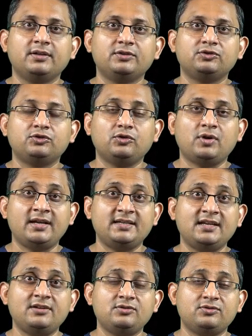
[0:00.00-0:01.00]
So I
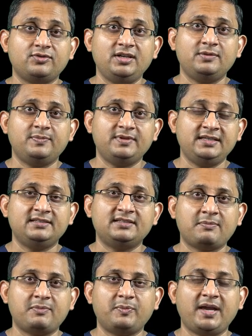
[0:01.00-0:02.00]
tend to treat these
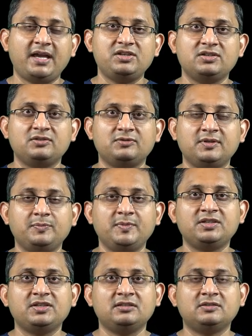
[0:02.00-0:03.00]
type of patients with
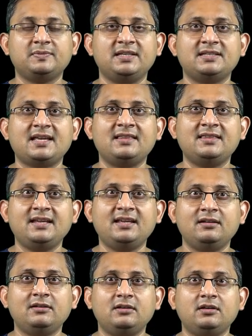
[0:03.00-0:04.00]
Michigan splint, and
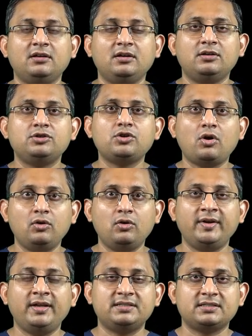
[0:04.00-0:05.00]
they
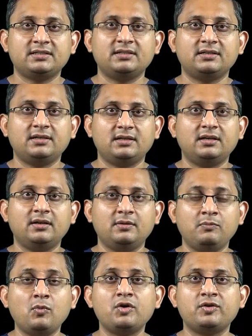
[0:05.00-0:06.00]
tolerate
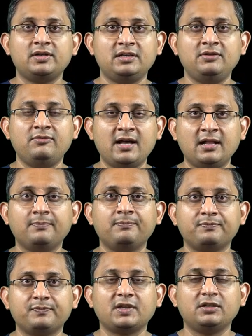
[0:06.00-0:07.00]
moderately well.
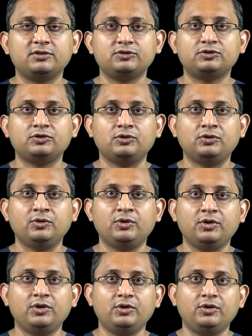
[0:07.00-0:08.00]
So,
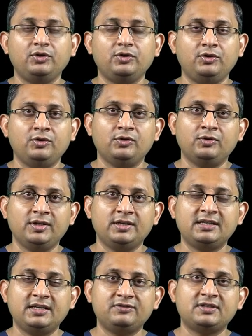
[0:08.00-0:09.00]

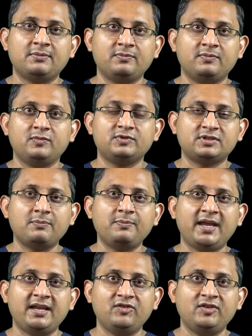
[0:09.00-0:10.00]
it gives them some
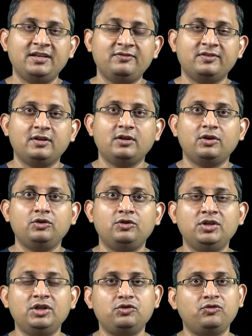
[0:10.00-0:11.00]
pain relief. You
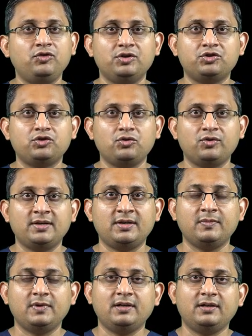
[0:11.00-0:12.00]
need to reassure
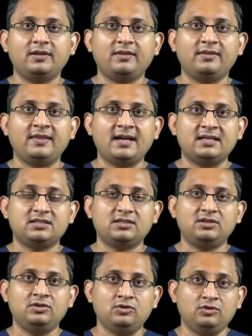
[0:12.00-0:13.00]
them that,
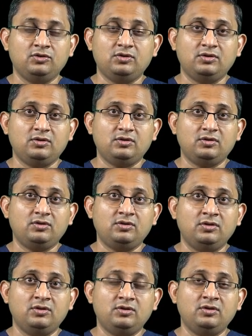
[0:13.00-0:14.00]

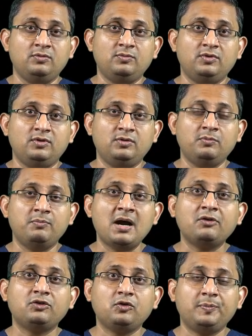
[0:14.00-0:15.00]
the
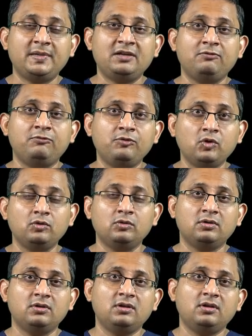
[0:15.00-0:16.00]
mouth opening
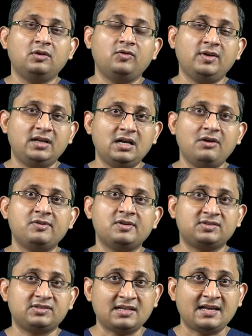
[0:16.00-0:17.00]
will recover
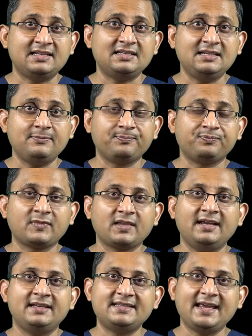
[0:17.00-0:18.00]
slightly.
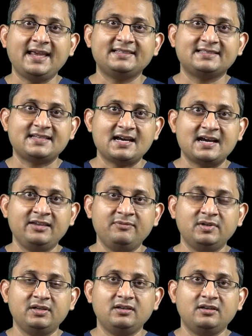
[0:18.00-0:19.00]
It takes time,